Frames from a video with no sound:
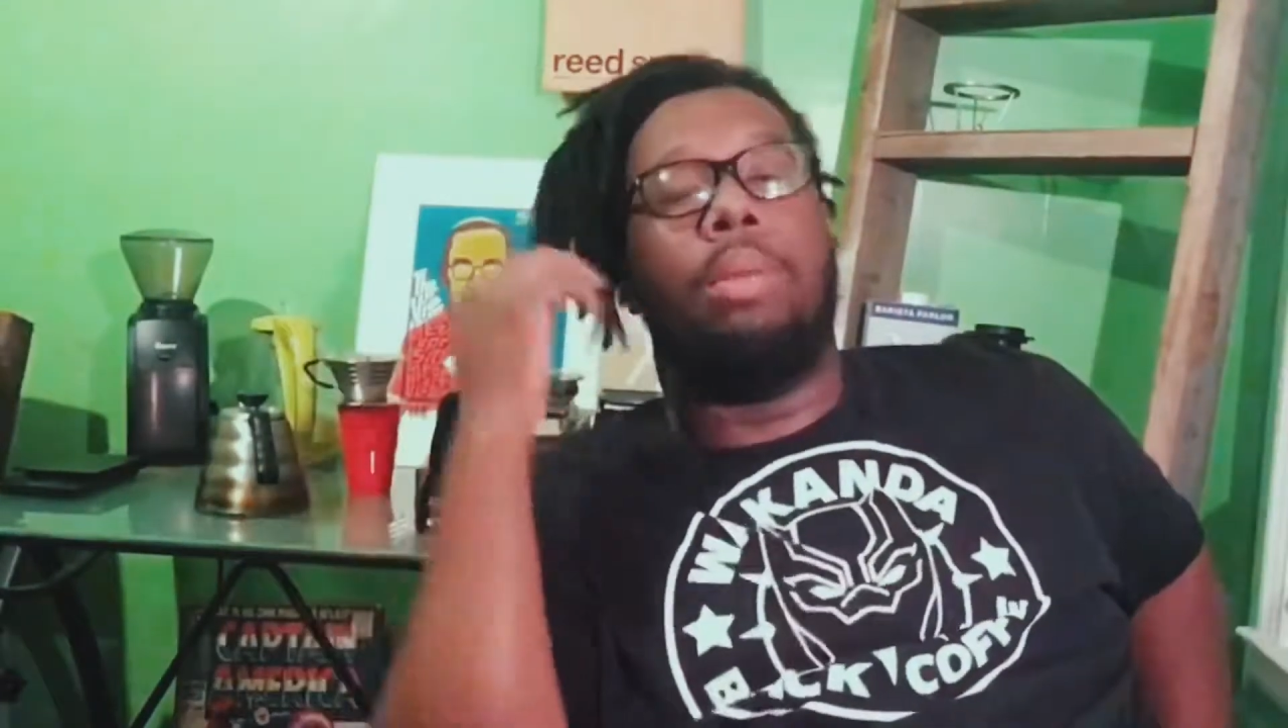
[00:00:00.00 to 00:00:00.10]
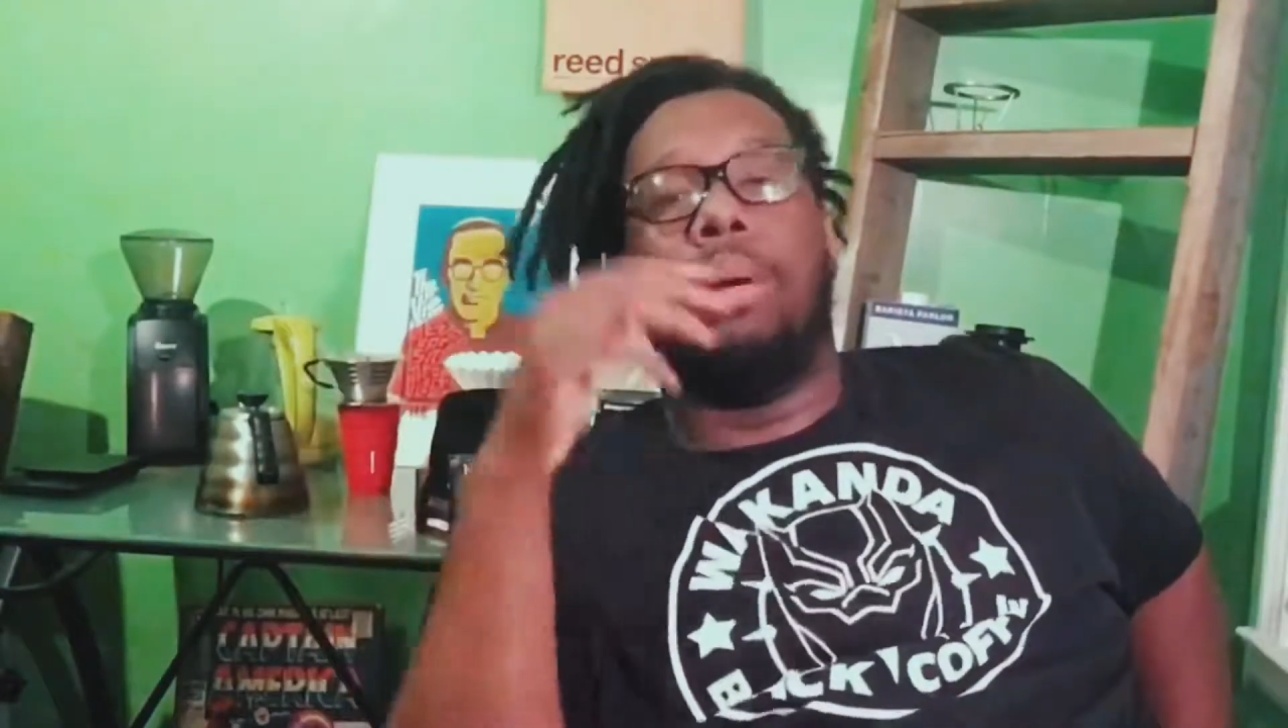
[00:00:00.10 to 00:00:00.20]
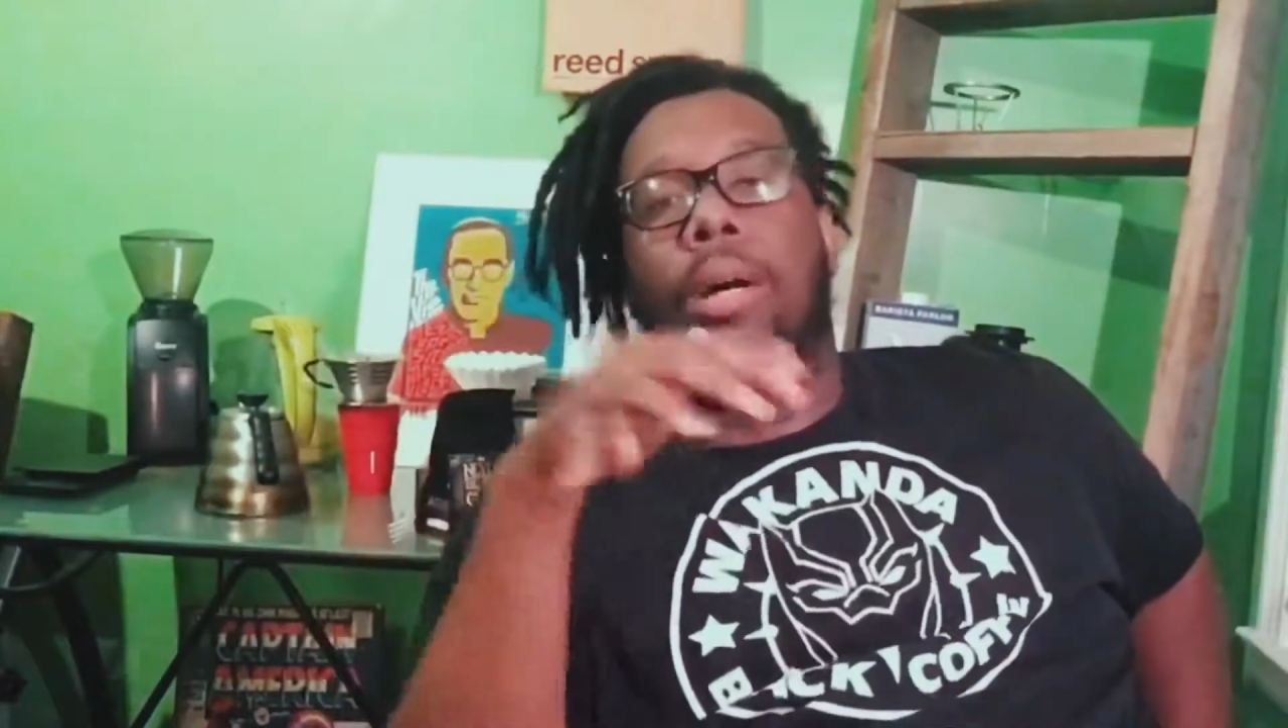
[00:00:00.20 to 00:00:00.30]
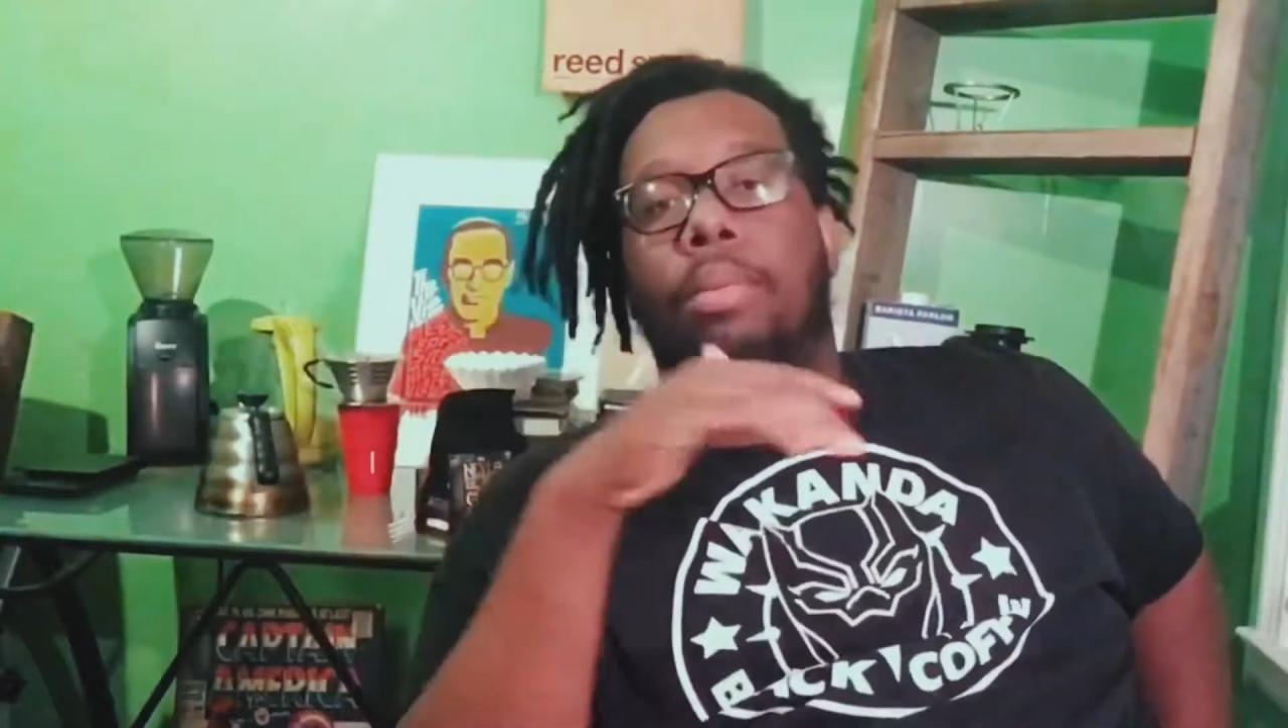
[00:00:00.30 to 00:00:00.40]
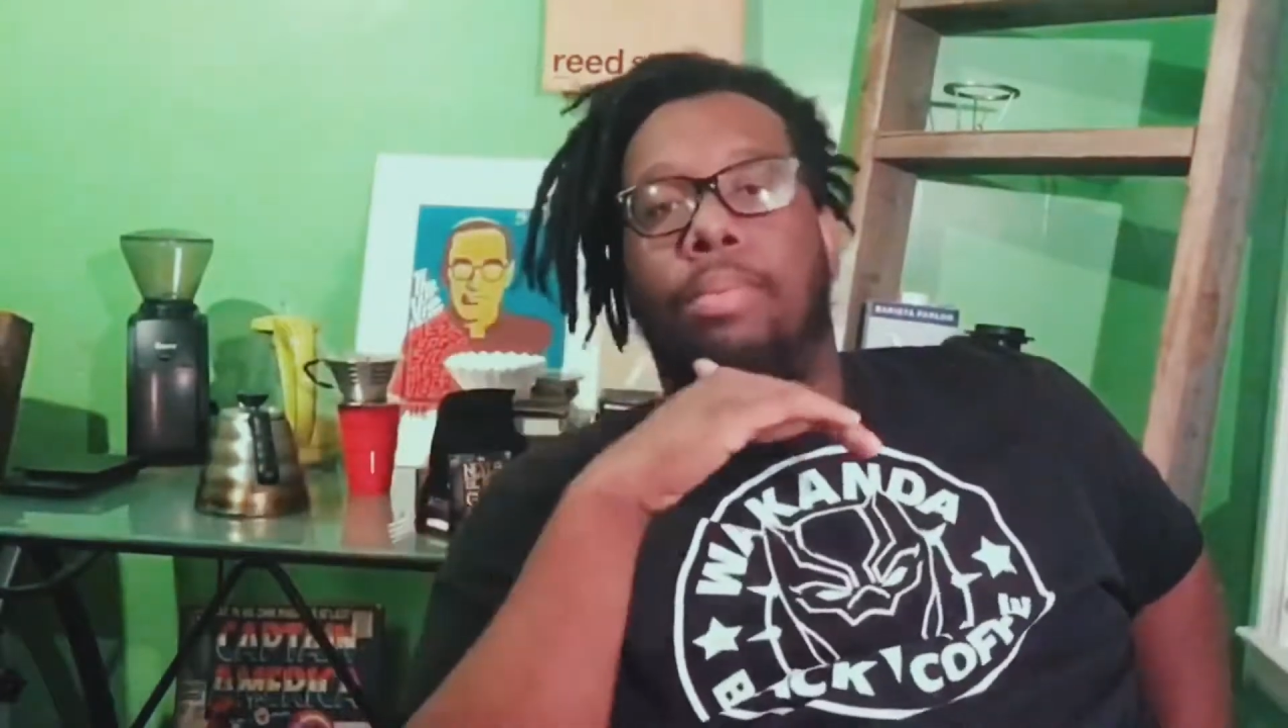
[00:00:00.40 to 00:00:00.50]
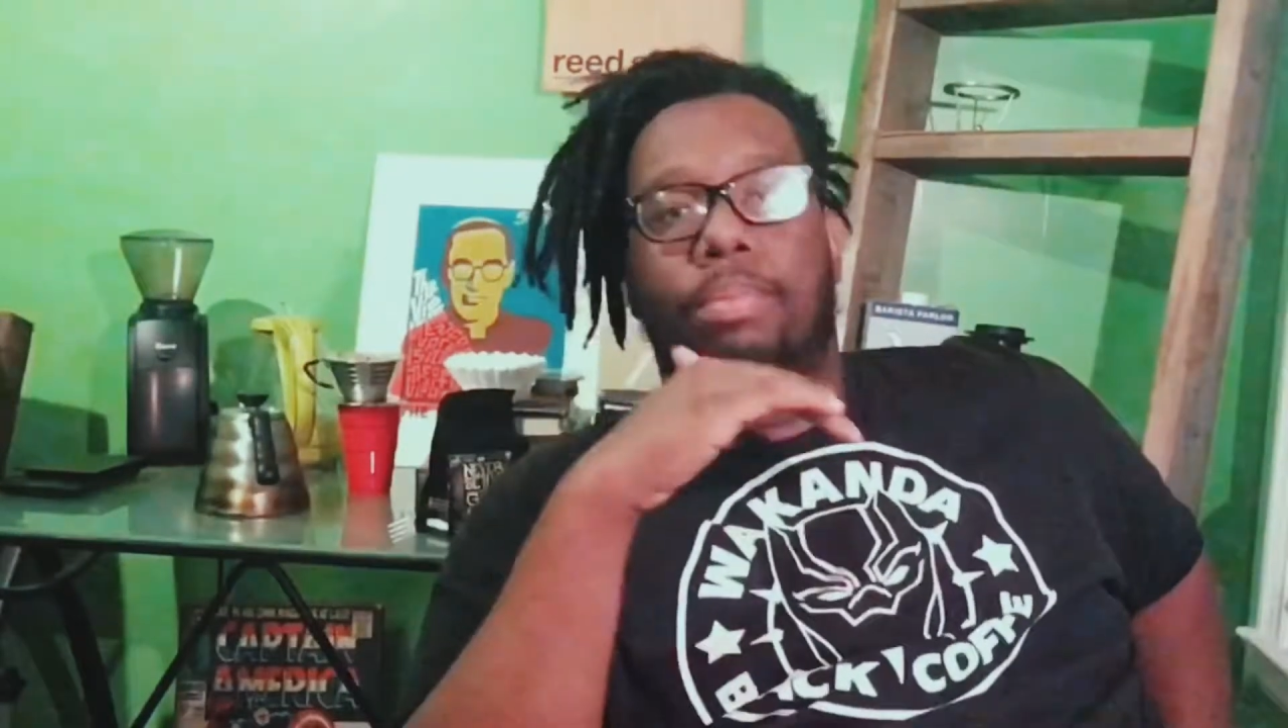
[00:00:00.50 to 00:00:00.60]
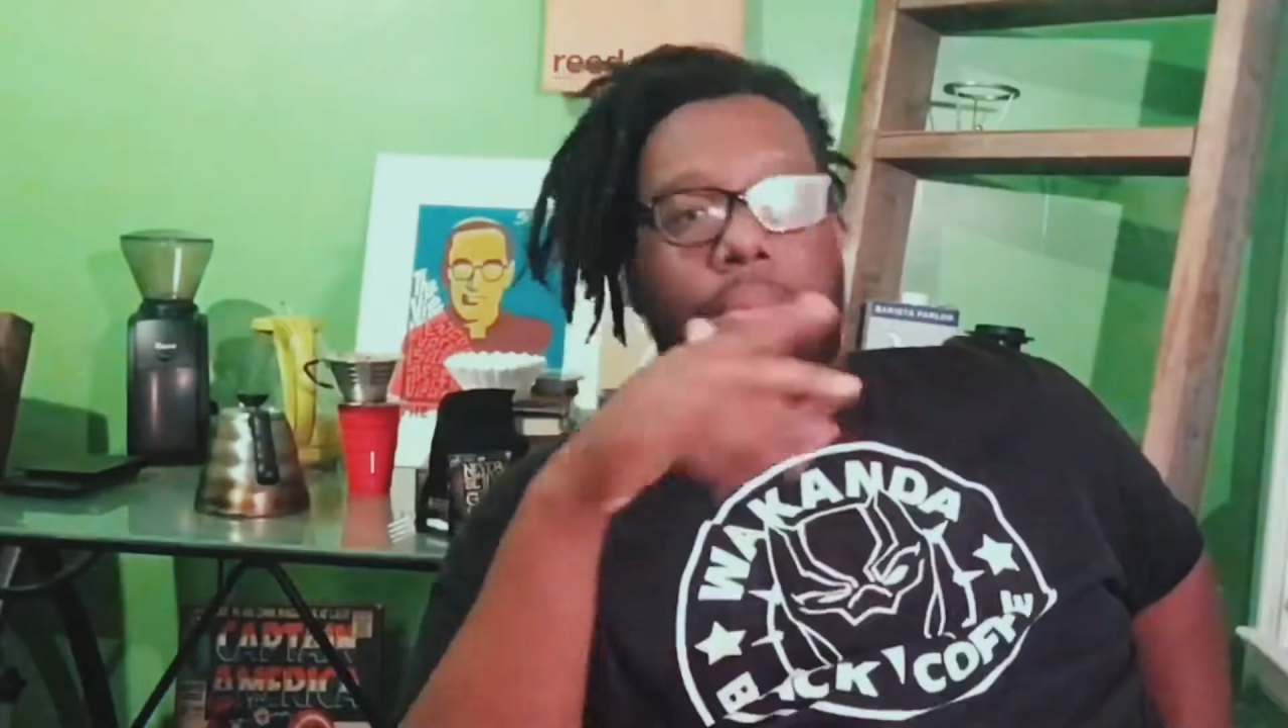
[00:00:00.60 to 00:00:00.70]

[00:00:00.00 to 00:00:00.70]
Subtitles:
Hit them up.